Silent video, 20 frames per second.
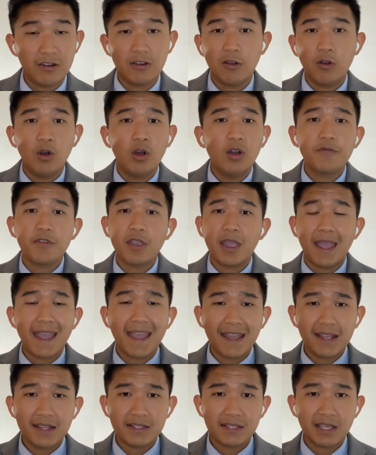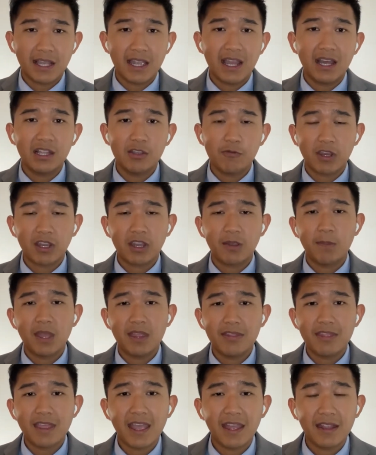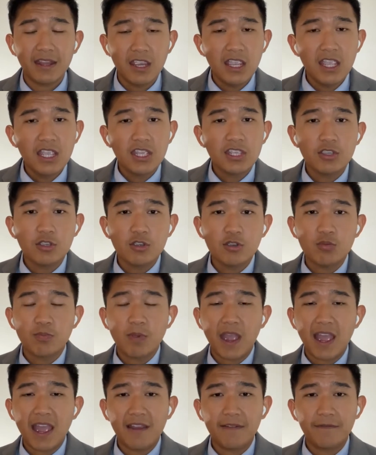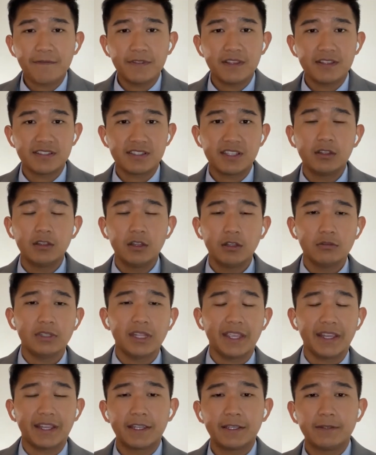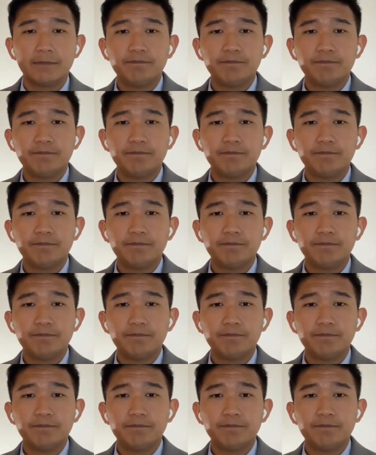all of your ads, I highly recommend that you have the Zillow link.